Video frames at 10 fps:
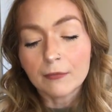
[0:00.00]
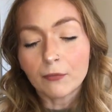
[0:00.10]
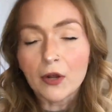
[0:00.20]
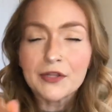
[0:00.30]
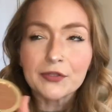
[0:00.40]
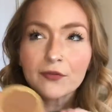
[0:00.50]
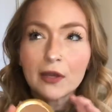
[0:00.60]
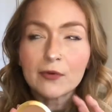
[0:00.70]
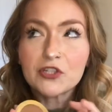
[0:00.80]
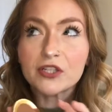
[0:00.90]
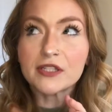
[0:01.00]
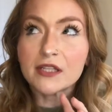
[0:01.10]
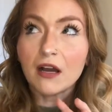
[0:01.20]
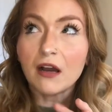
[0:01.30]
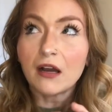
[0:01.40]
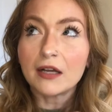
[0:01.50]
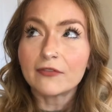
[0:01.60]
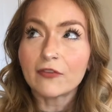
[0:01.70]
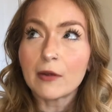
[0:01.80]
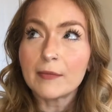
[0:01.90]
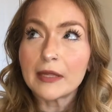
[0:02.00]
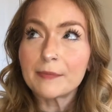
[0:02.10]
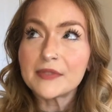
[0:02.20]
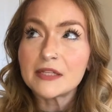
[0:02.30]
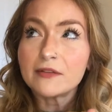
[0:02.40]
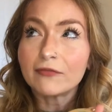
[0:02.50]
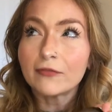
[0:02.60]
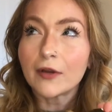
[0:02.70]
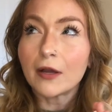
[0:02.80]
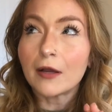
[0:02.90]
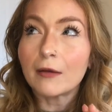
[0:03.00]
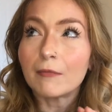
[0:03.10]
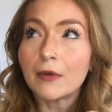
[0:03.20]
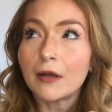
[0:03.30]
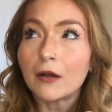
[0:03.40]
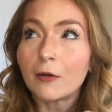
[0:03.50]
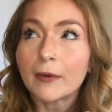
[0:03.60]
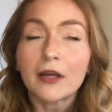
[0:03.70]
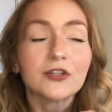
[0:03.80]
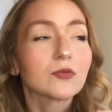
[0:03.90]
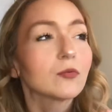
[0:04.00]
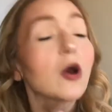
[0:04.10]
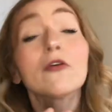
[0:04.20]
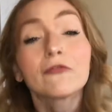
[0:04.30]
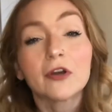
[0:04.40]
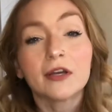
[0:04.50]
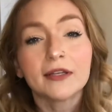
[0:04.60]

bronzer that we just got from Ipsy from, oh my gosh, Ofra.